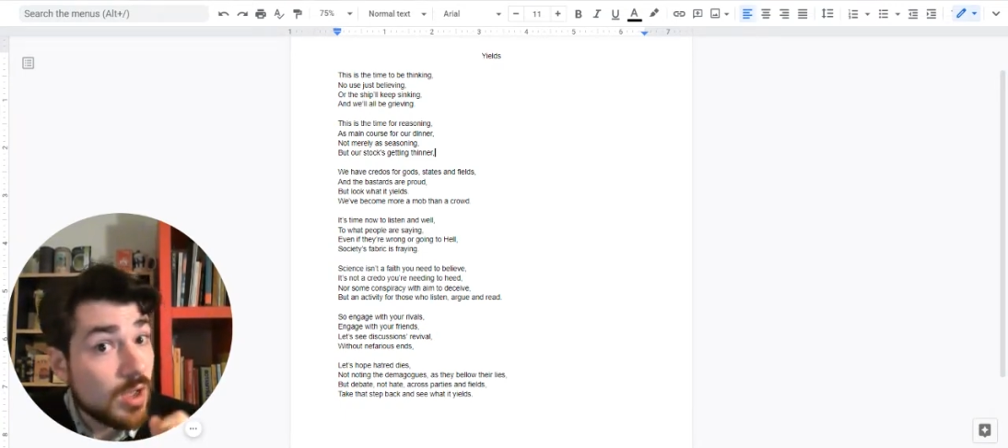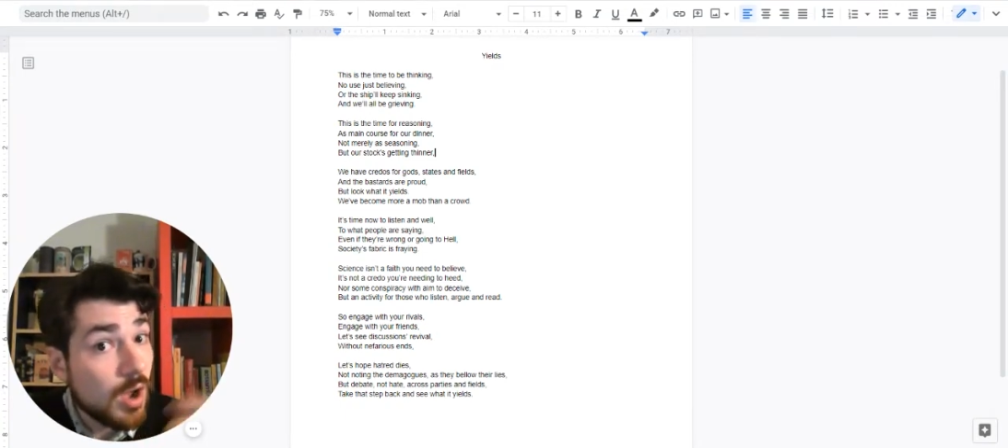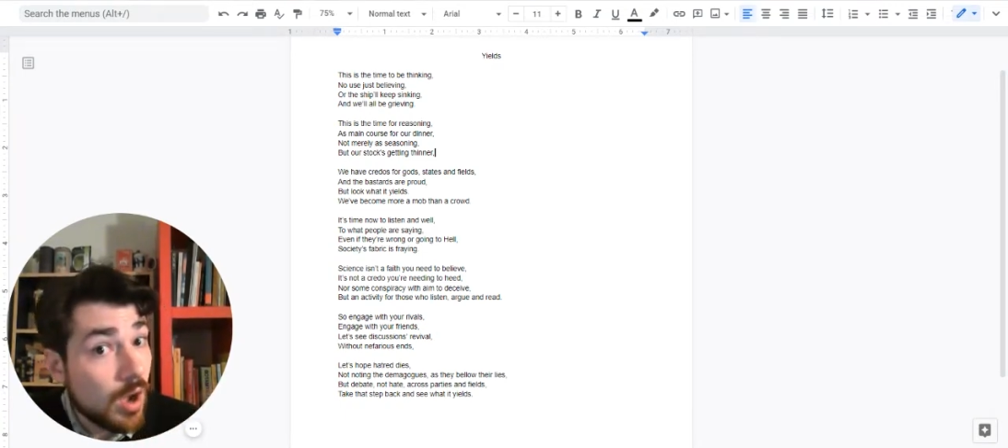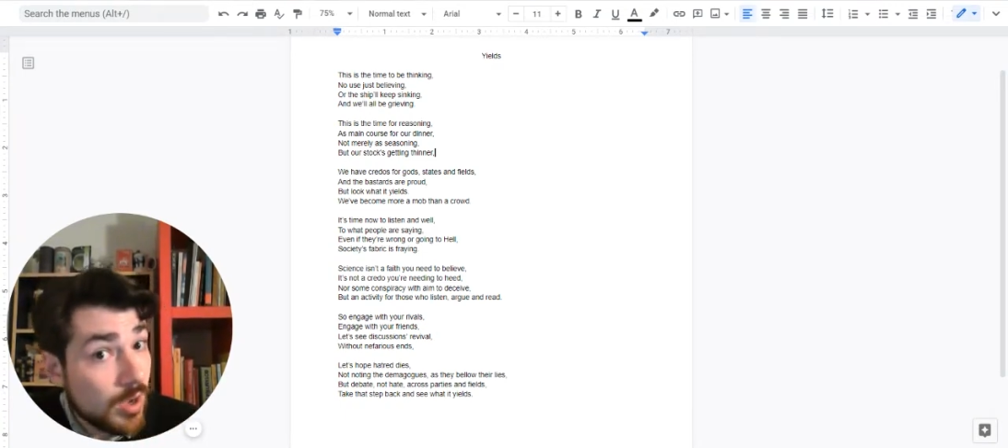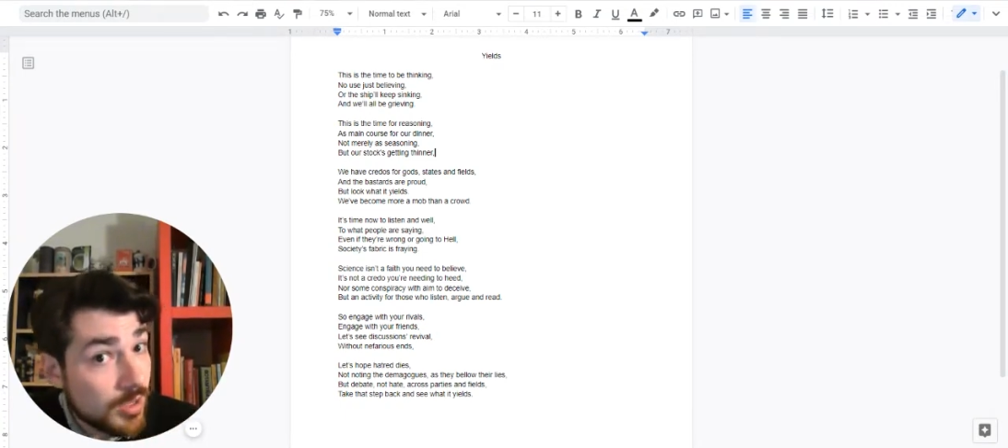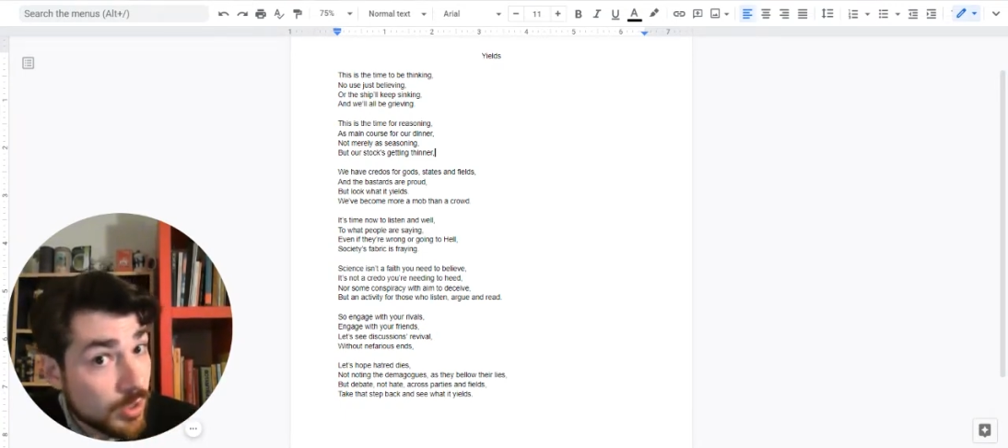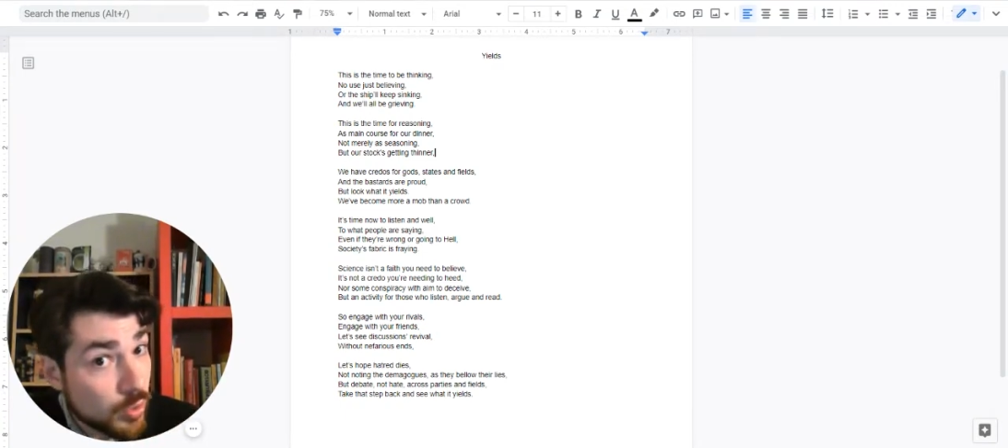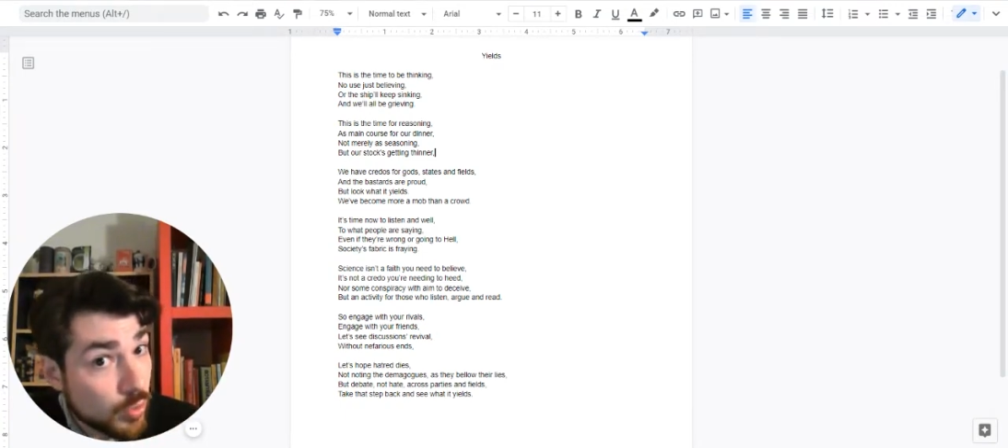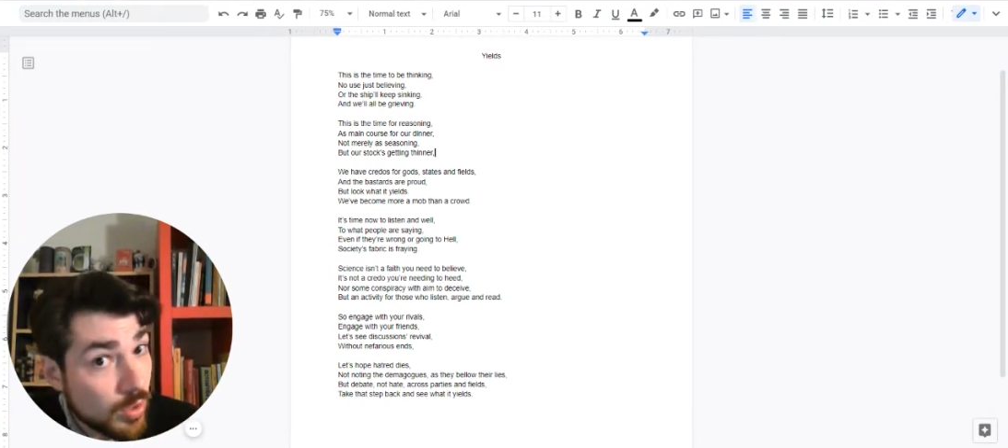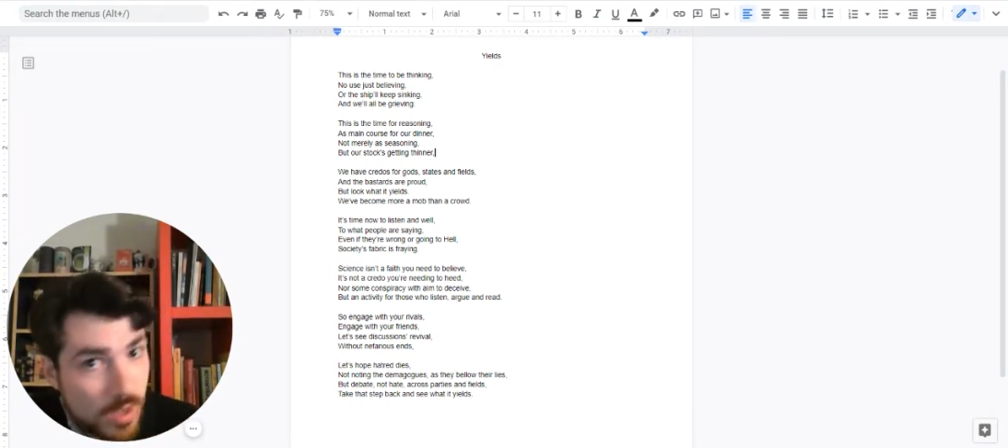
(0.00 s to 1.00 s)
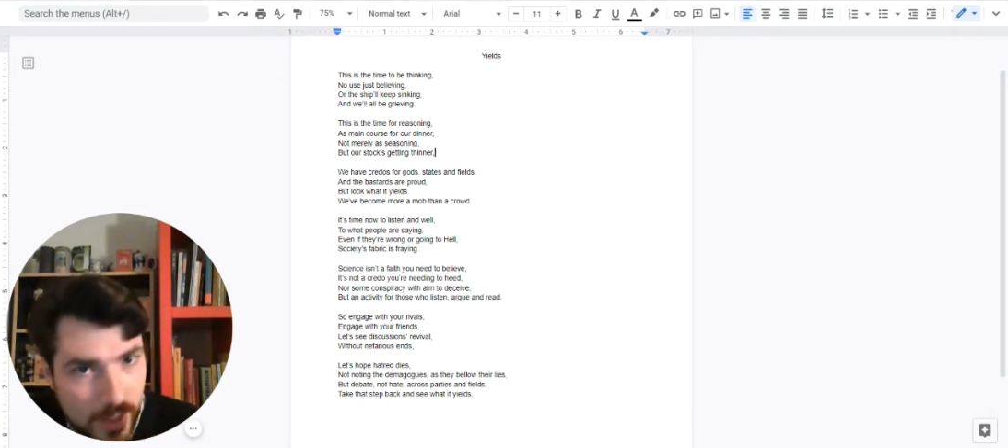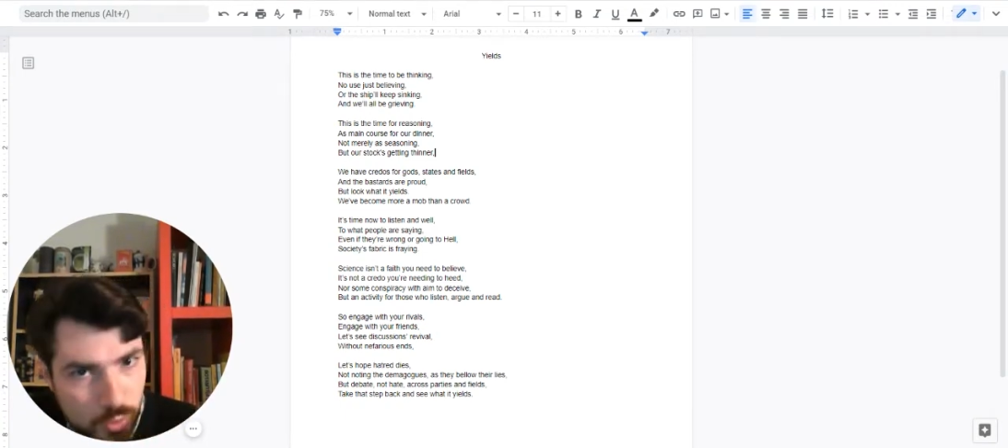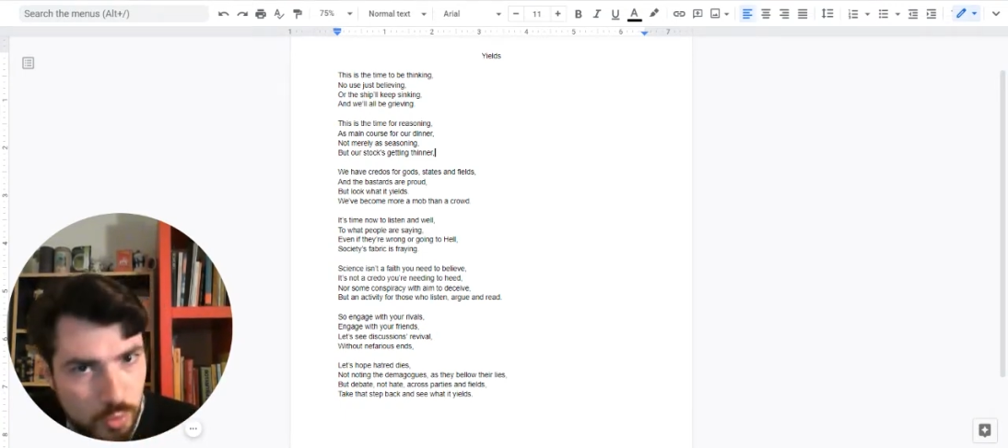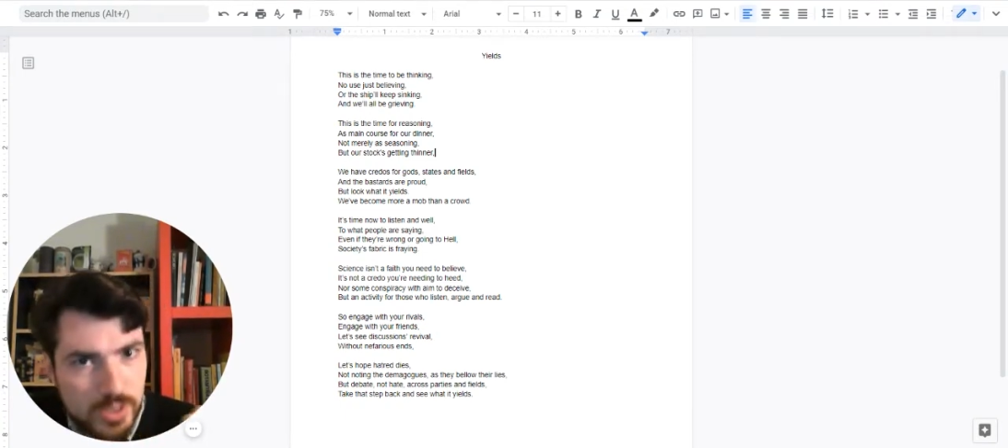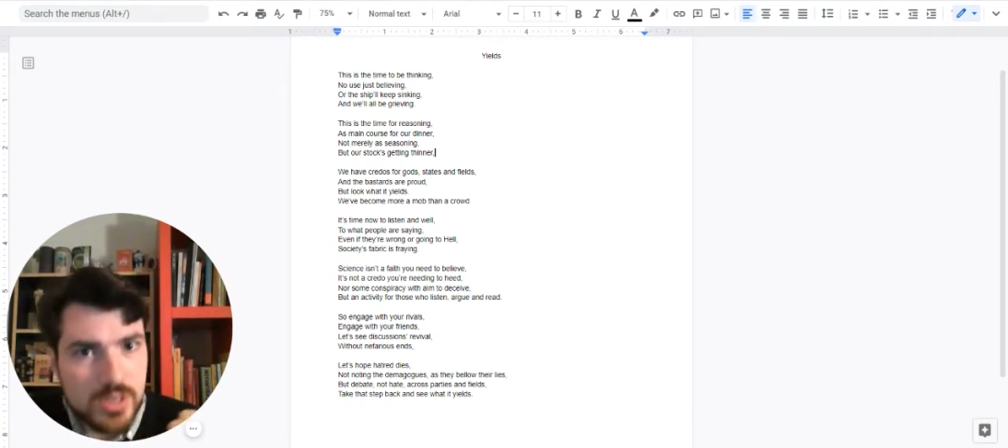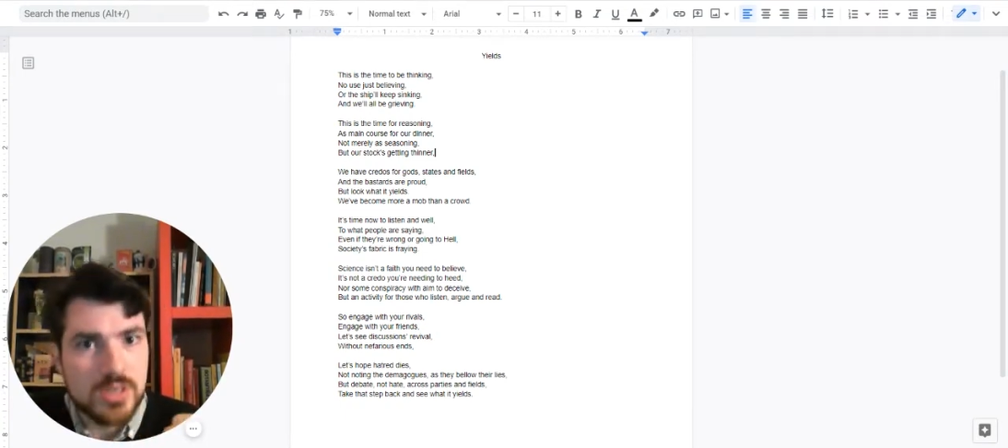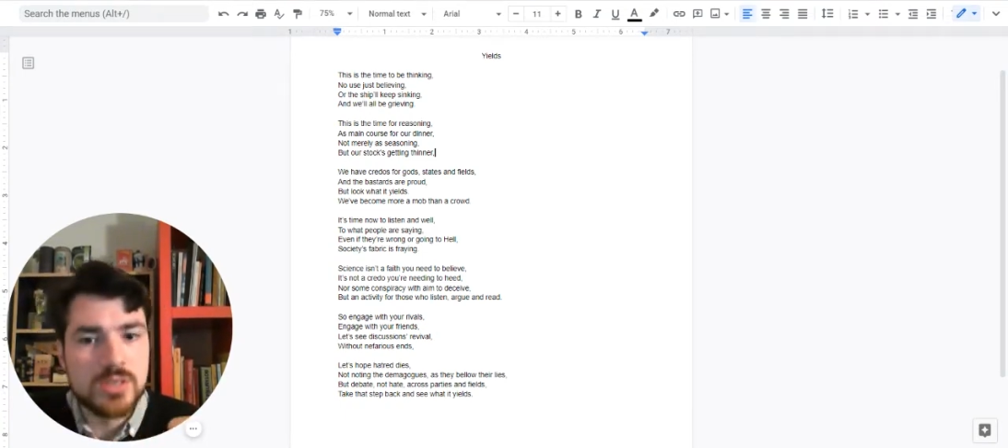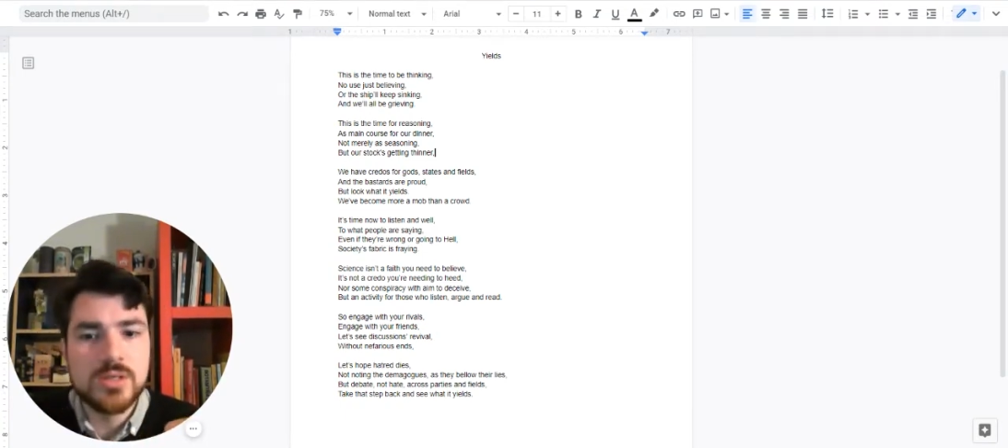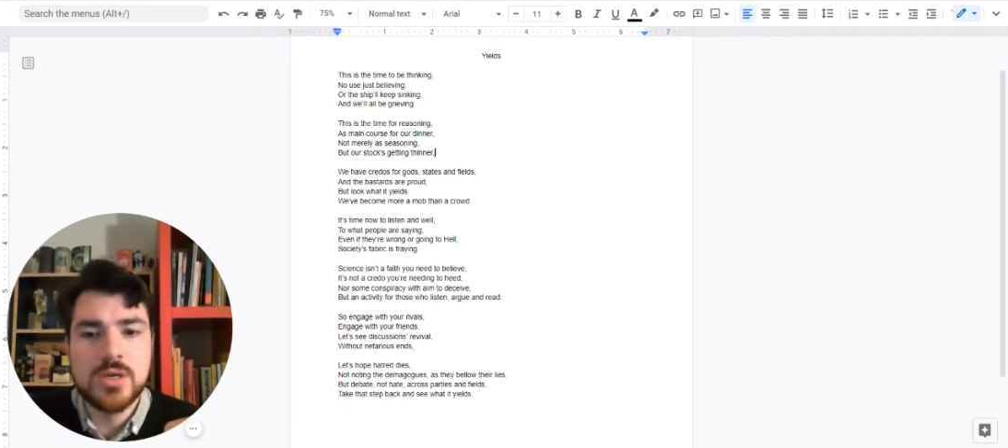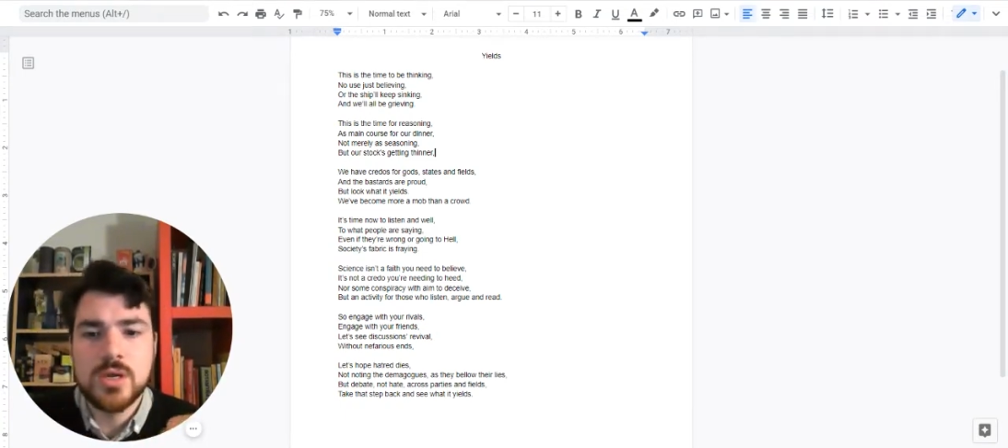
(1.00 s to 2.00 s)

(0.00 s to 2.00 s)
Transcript: argue, and read.